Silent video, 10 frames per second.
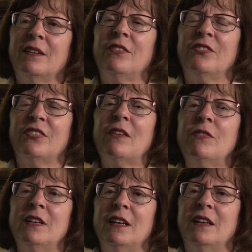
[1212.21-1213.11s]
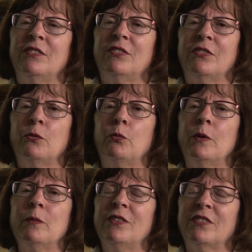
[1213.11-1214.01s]
in the 70s, the
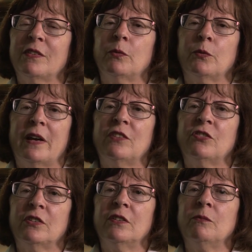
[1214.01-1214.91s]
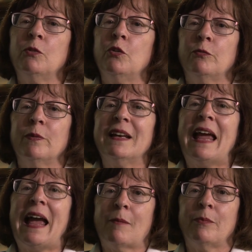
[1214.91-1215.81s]
women's liberation movement
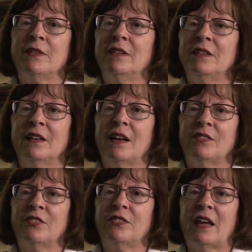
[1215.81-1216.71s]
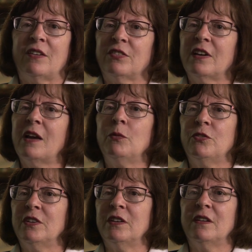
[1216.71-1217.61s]
happened in the United States, and I
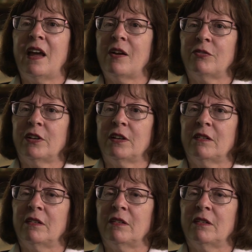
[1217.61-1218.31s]
was in Africa.